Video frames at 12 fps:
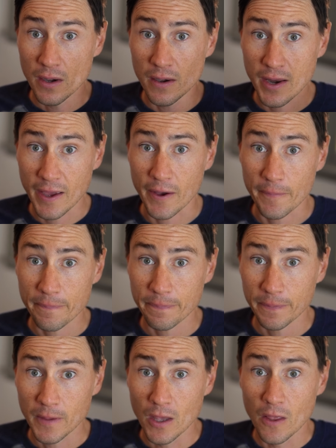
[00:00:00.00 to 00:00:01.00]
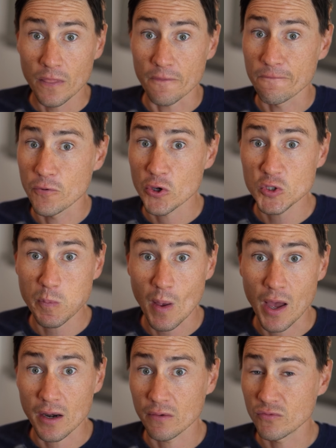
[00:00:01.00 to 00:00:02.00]
Now, the first
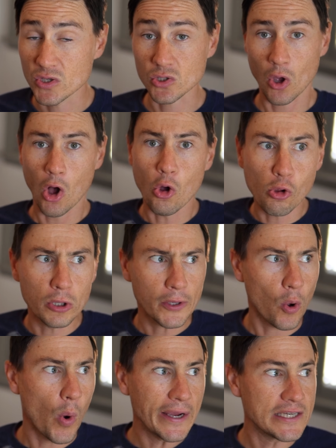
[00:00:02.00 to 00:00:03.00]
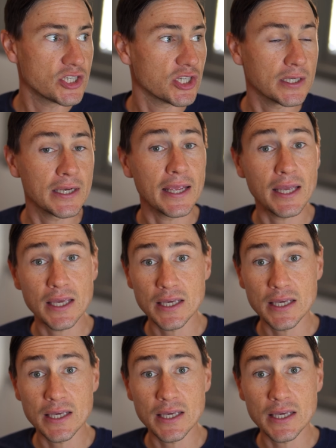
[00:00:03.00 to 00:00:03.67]
part of this whole equation